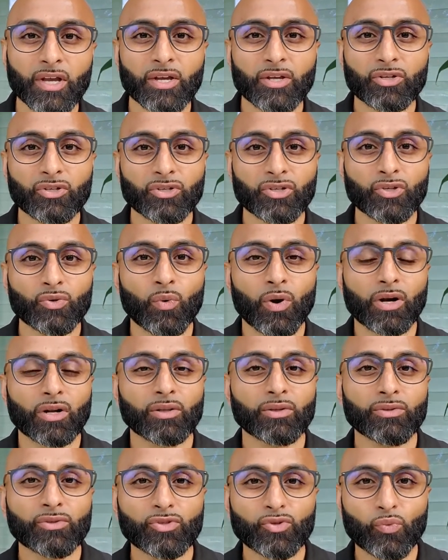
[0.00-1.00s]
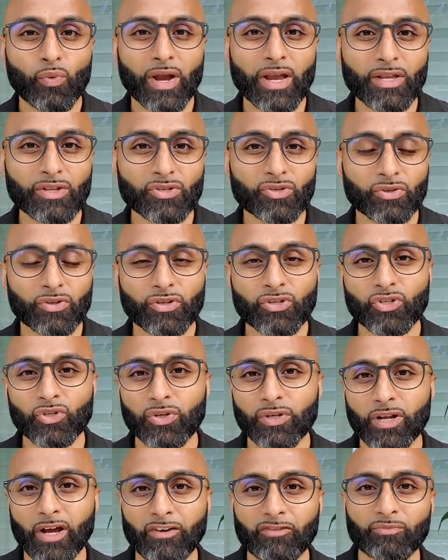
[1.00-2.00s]
Do you want to lose weight so that you
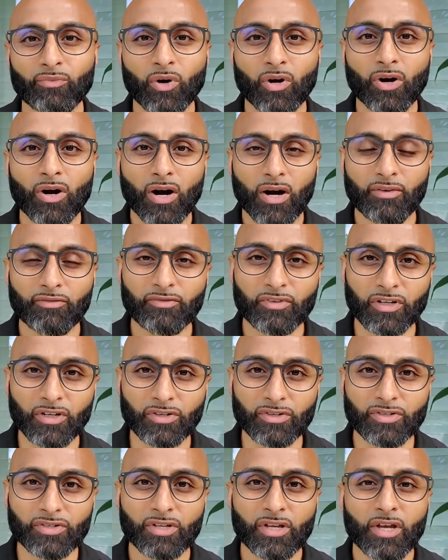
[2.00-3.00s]
can have more confidence?